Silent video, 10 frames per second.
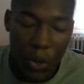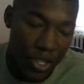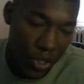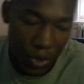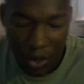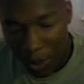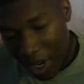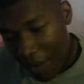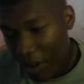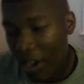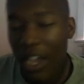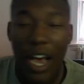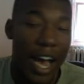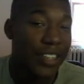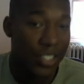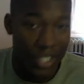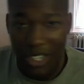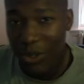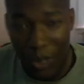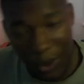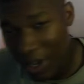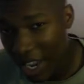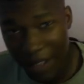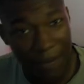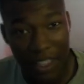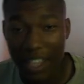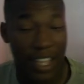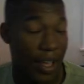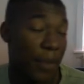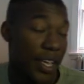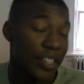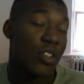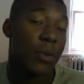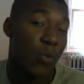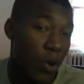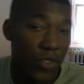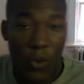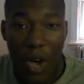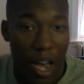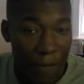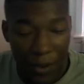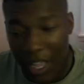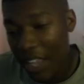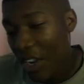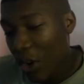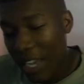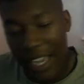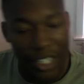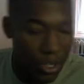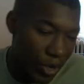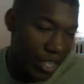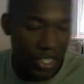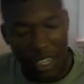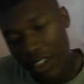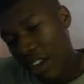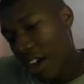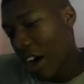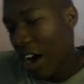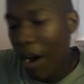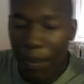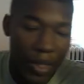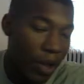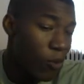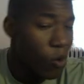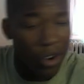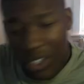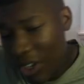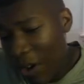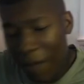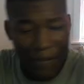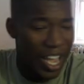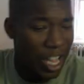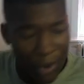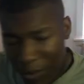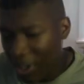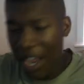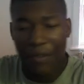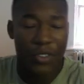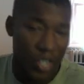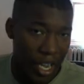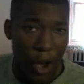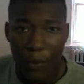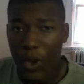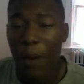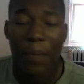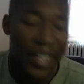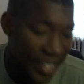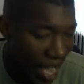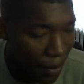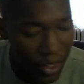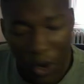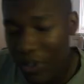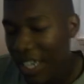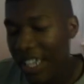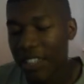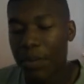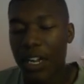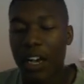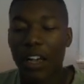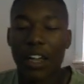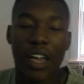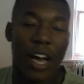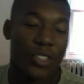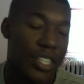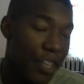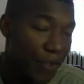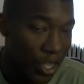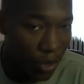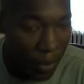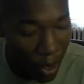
Twitch, YouTube, whatever, I suggest you do it. It, it, I mean, it's gonna be worth your while for like you know content creation, uh, playing Warzone, Valorant, whatever. It's gonna help you out big time in those ends. But uh, I'll see you guys later for the next one.